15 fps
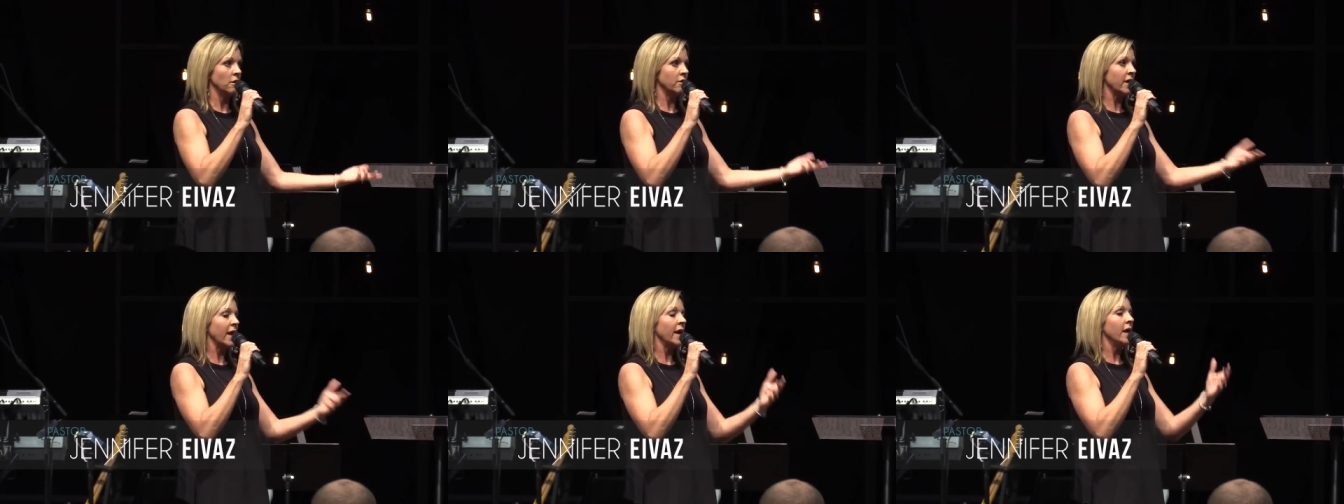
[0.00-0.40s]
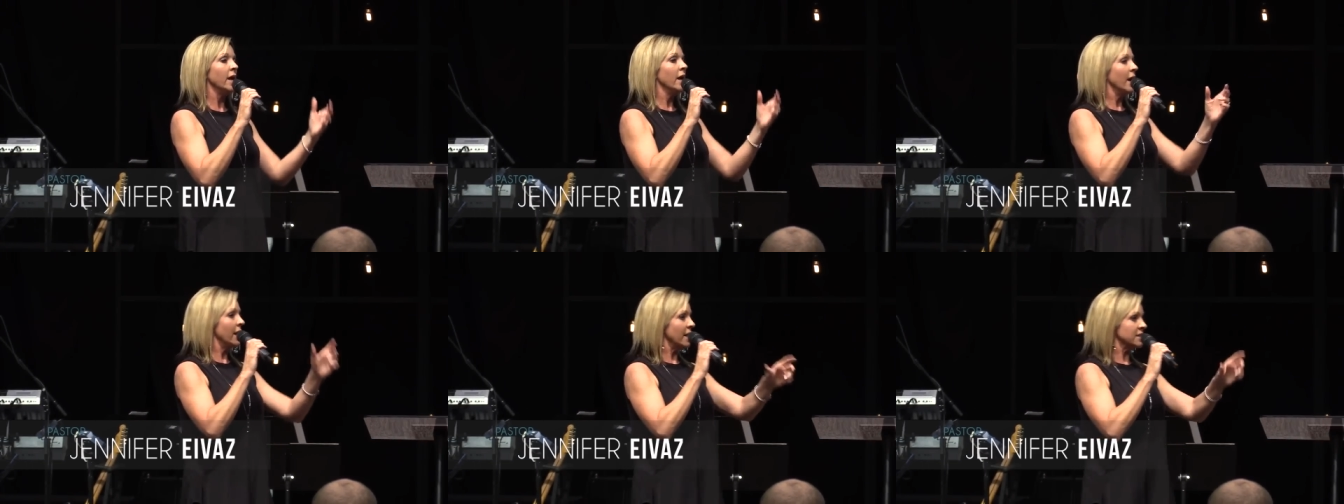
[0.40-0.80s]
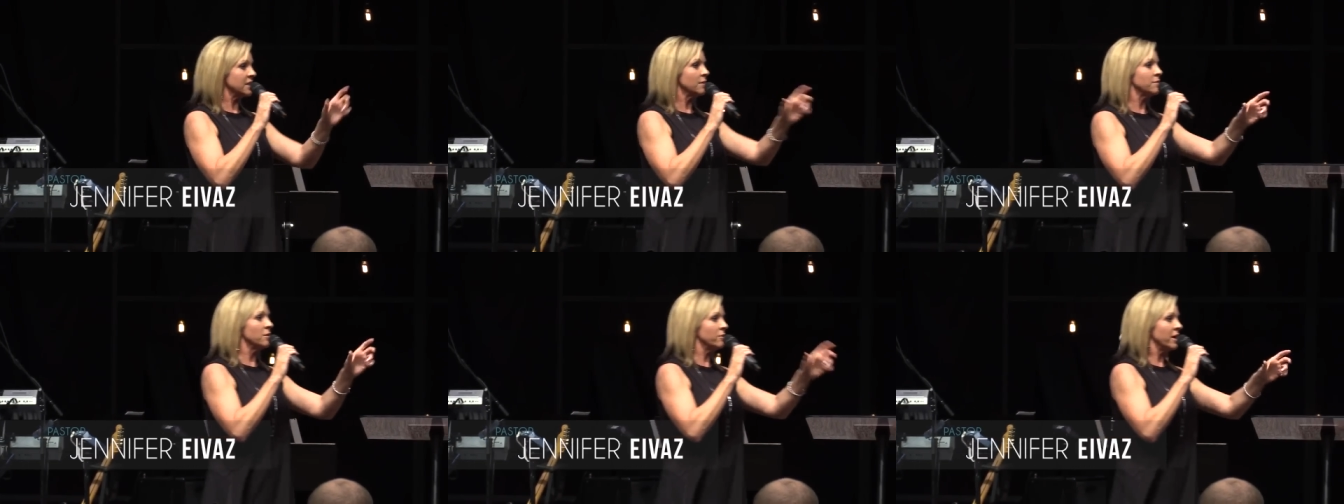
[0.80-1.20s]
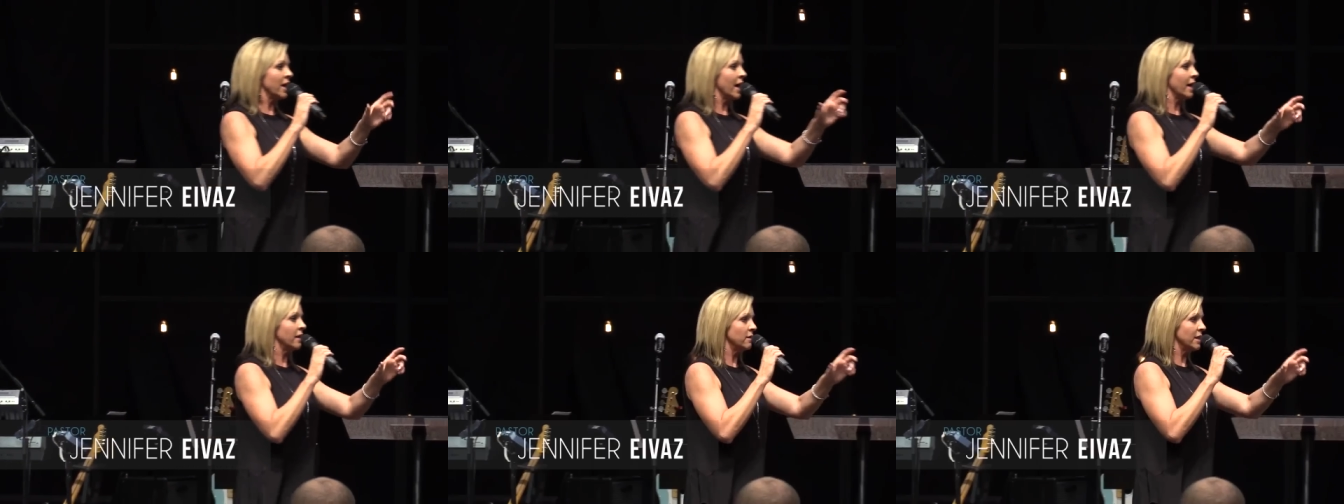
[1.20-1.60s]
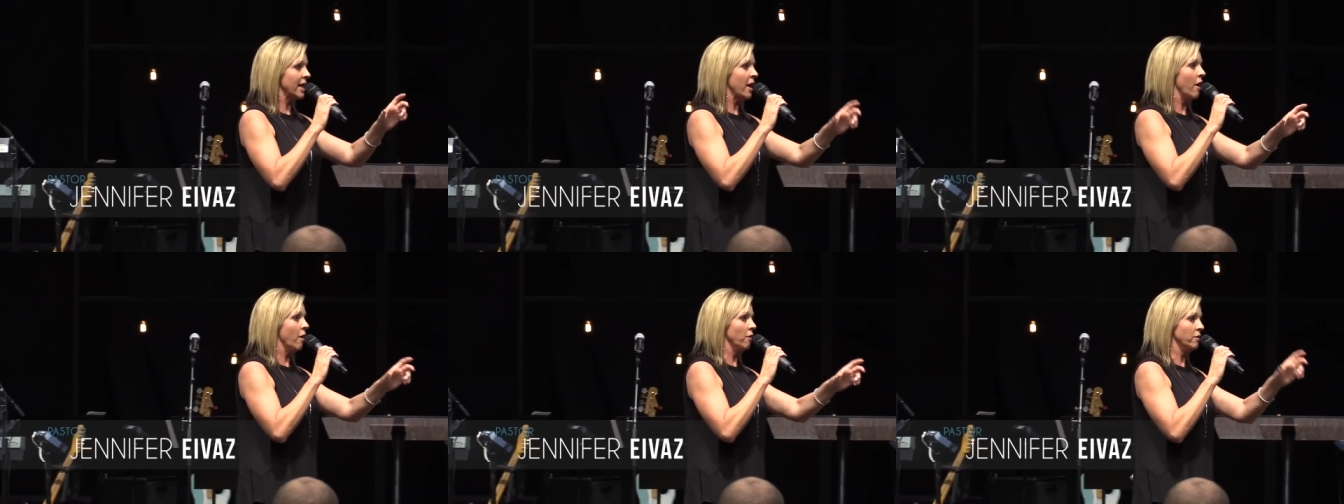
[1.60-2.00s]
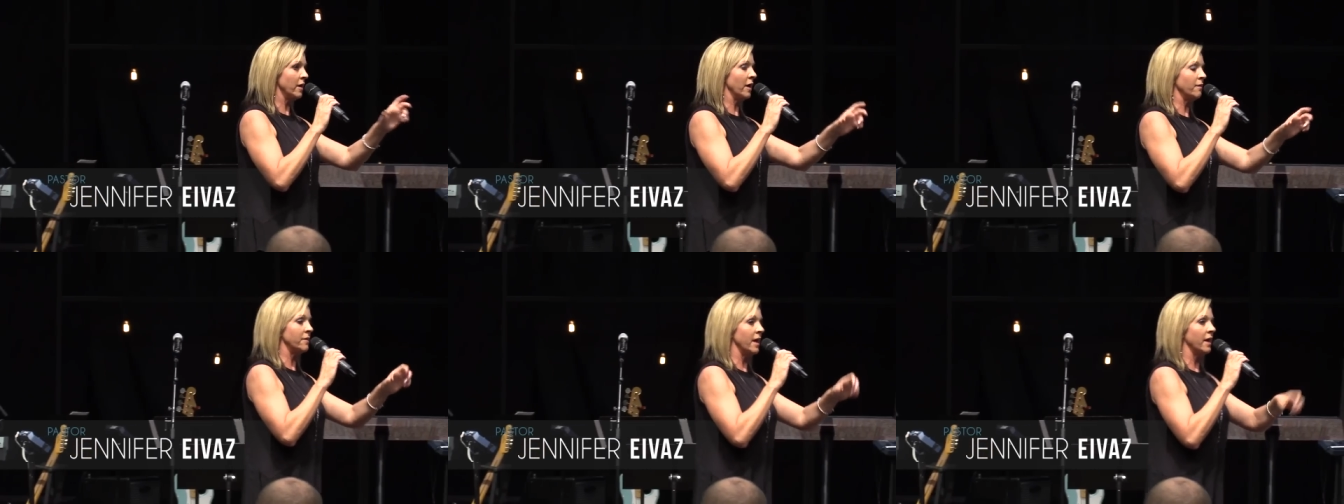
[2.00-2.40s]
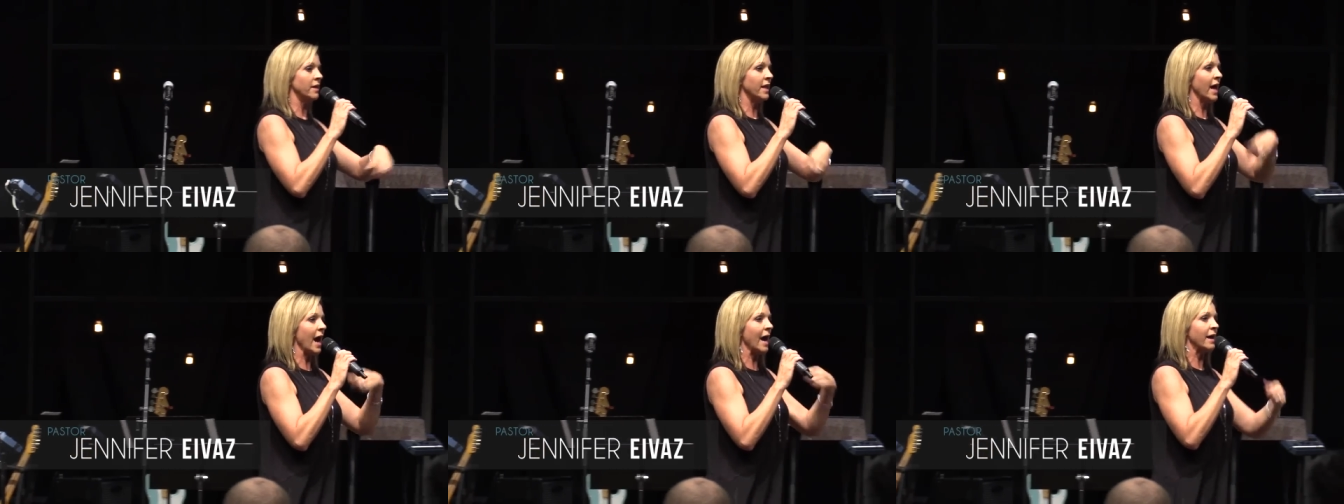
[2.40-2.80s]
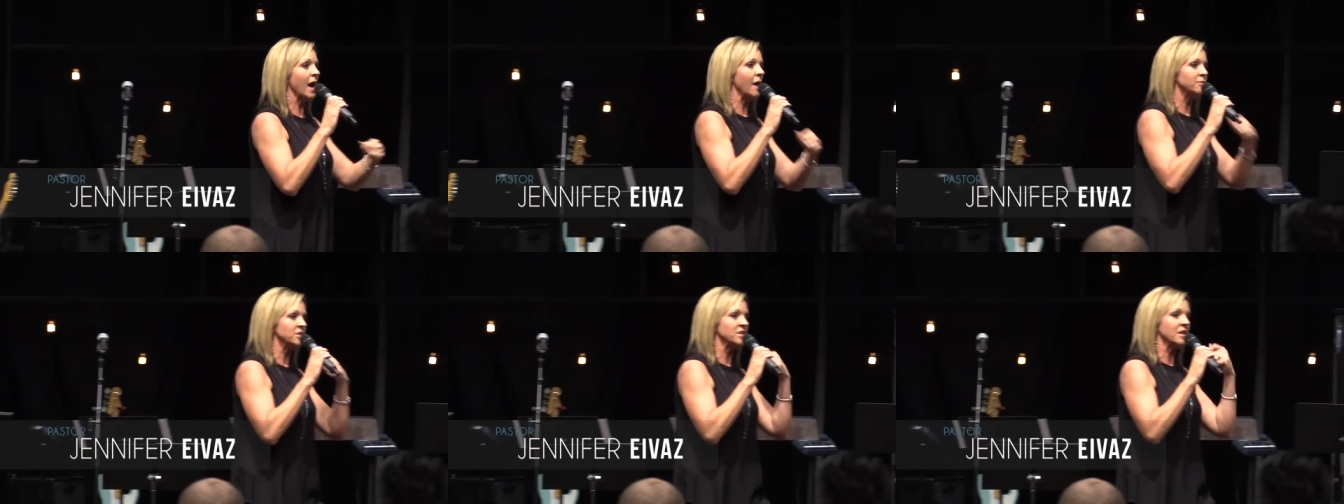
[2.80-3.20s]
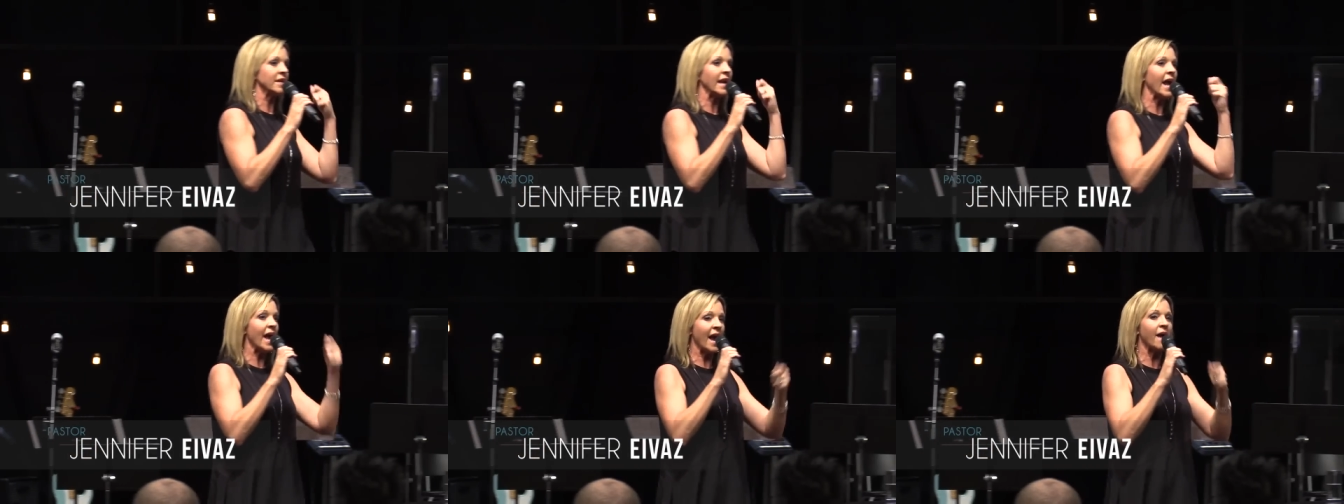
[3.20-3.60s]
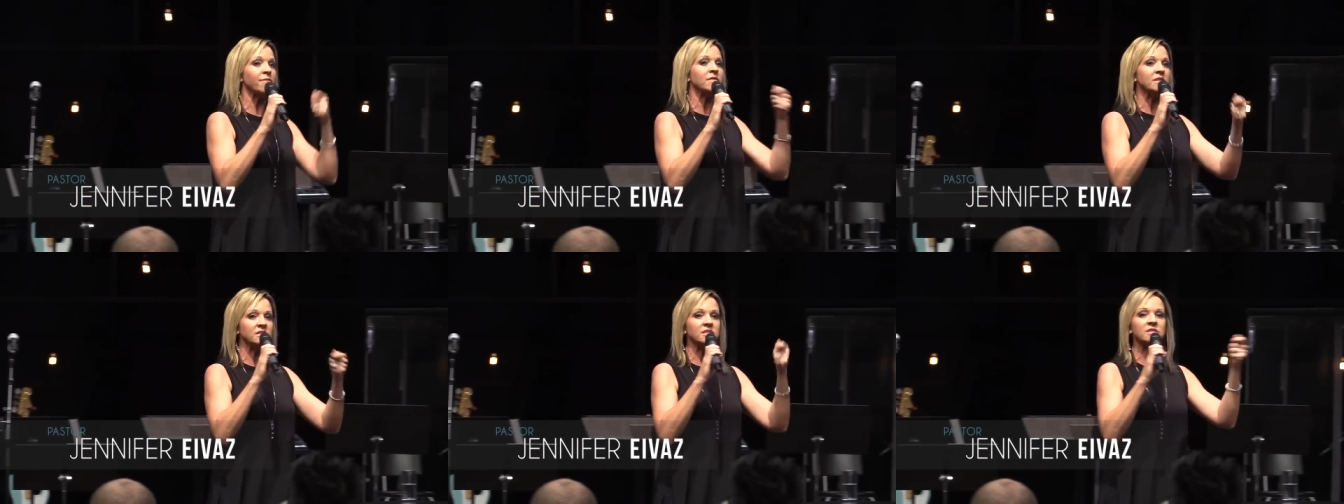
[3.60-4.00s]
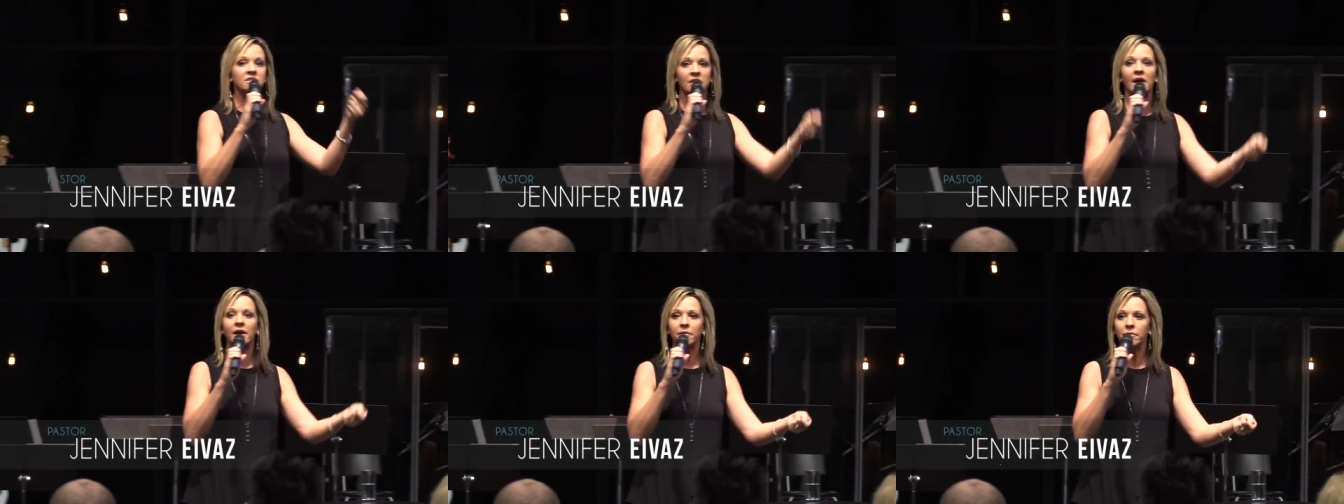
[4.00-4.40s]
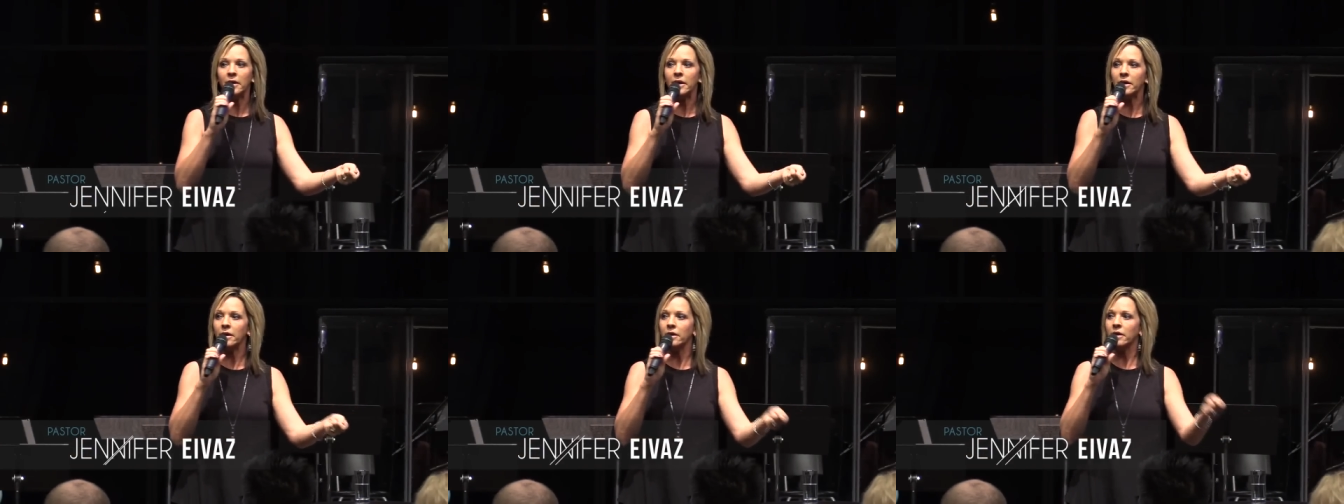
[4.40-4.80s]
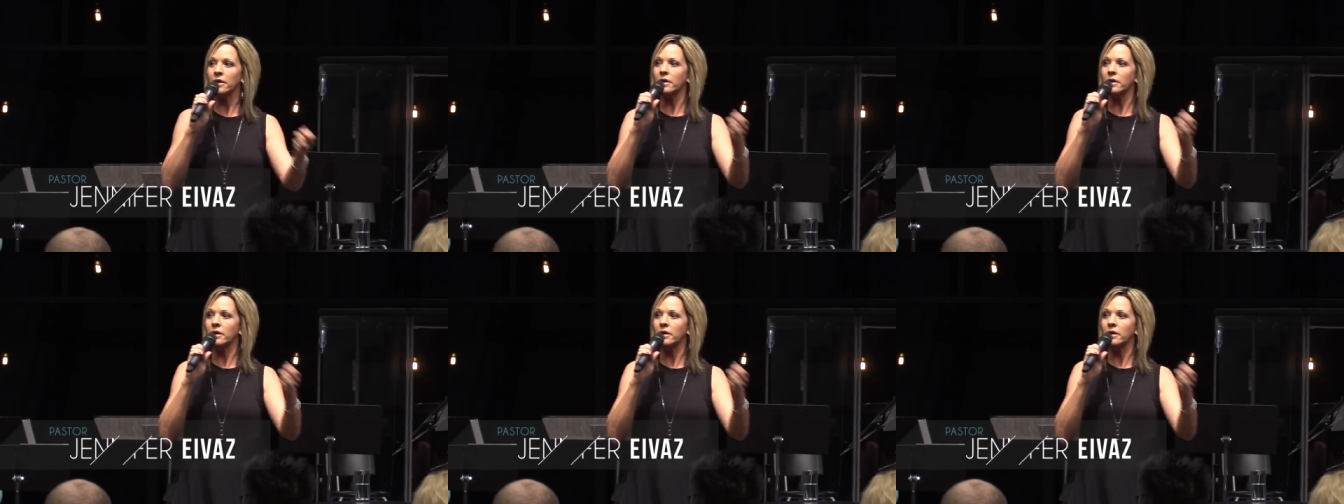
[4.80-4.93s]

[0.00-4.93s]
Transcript: Okay? And that's something we got to lay hold of that, that I, I'm just not going to have this inside of me.